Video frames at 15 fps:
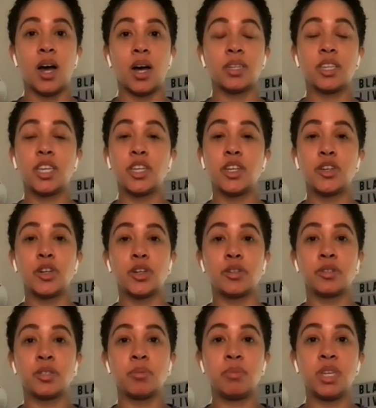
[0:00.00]
uh, Kia
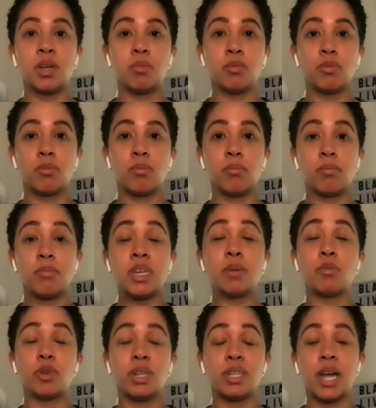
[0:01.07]
Nurse, Mia
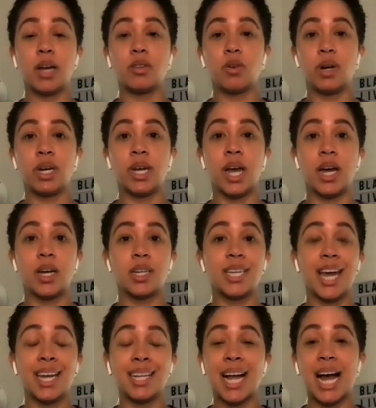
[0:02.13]
Marie Langlois,
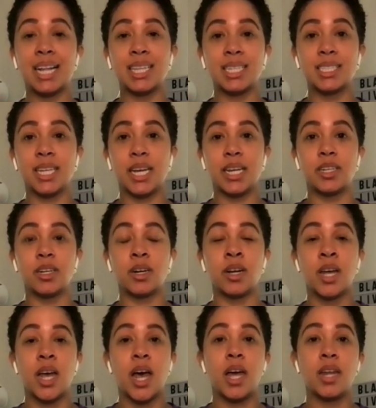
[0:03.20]
Kayla
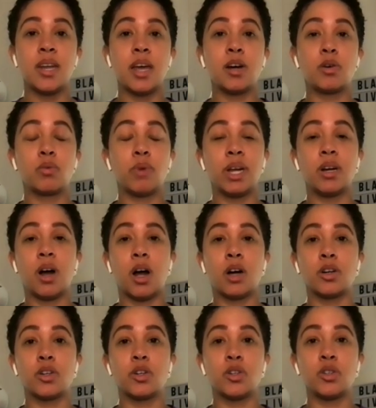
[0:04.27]
Alexander, and Nayo
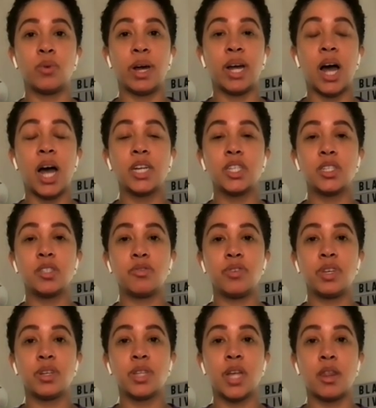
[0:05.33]
Raincock-Ekunwe. I just
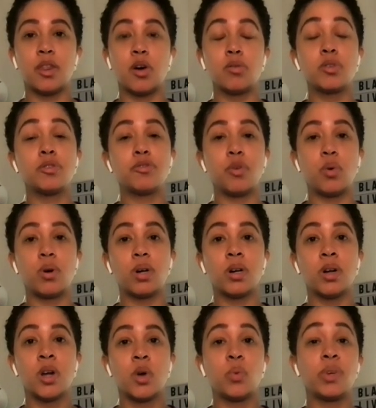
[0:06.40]
feel that those
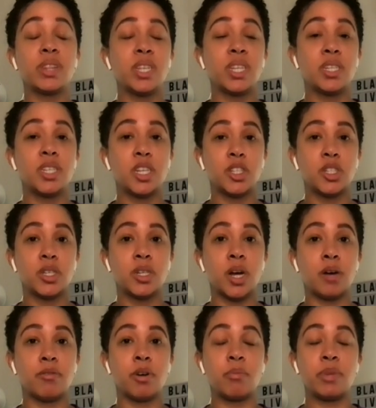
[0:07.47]
four, with the addition
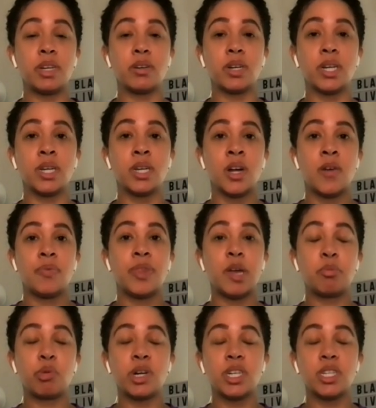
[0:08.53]
of Amihere,
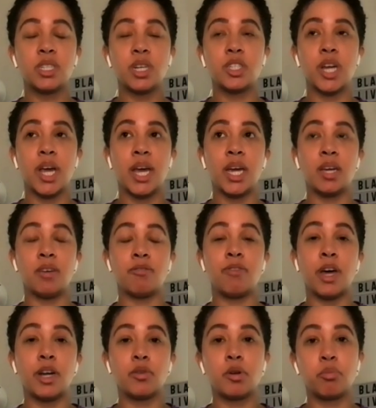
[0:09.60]
they bring such a
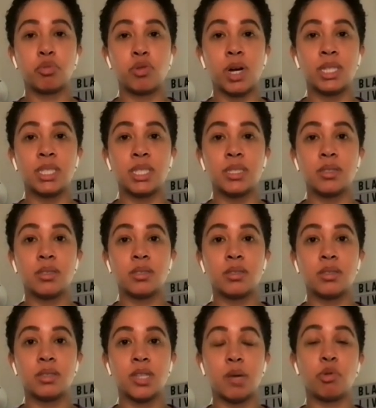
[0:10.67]
veteran presence.
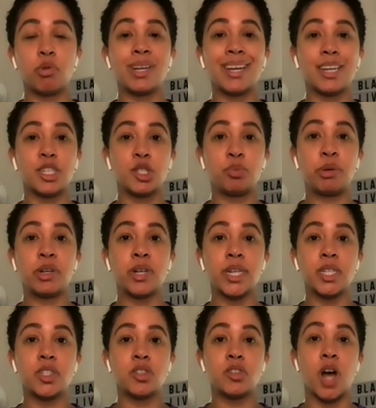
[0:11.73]
They bring
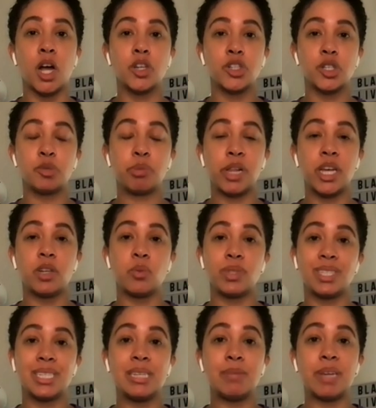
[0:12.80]
experience, not just playing
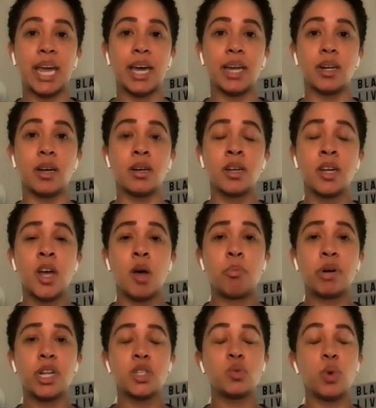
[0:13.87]
with Team Canada,
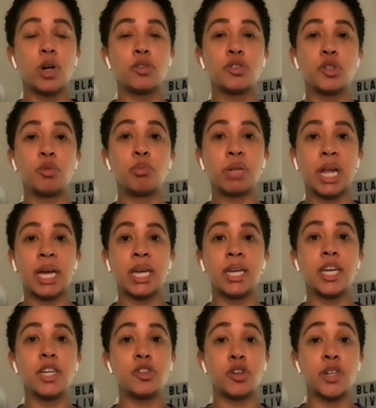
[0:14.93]
but as well to
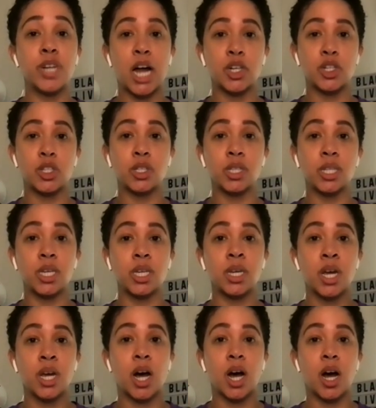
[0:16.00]
playing internationally,